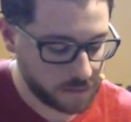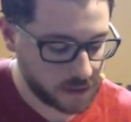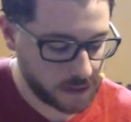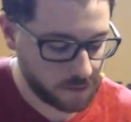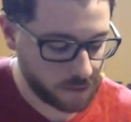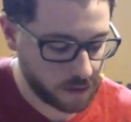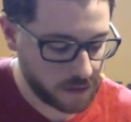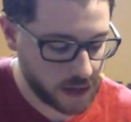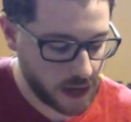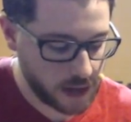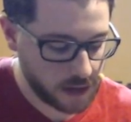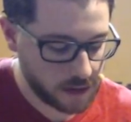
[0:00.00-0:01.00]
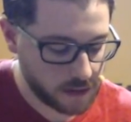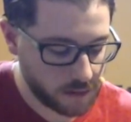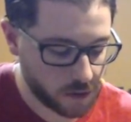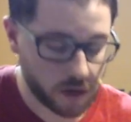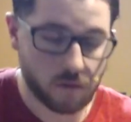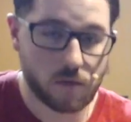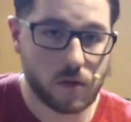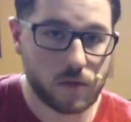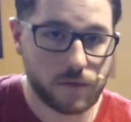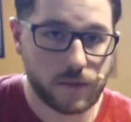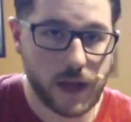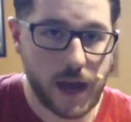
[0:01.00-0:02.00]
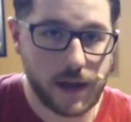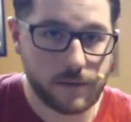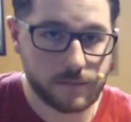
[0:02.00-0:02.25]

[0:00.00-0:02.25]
7th fret of the A, then we're going to roll flat